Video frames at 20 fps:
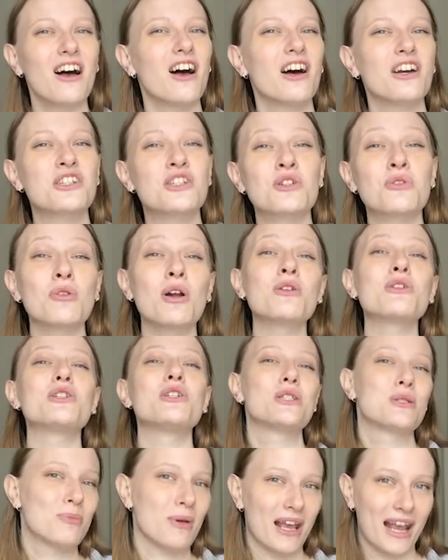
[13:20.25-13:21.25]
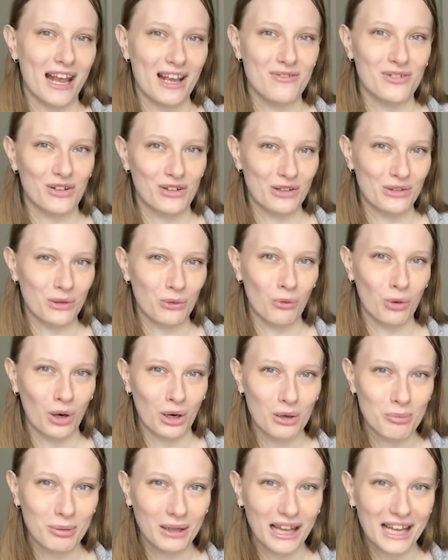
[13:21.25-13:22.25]
atrocious behavior in the
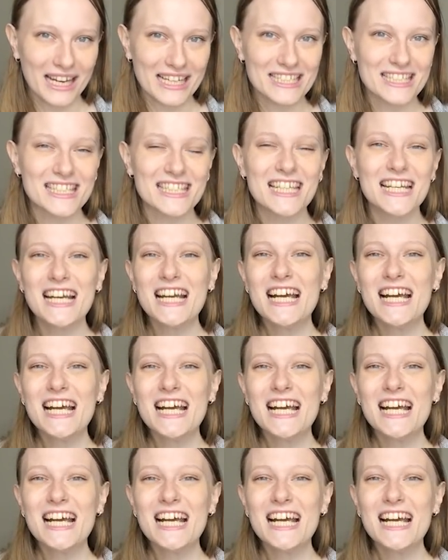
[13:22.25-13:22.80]
workplace,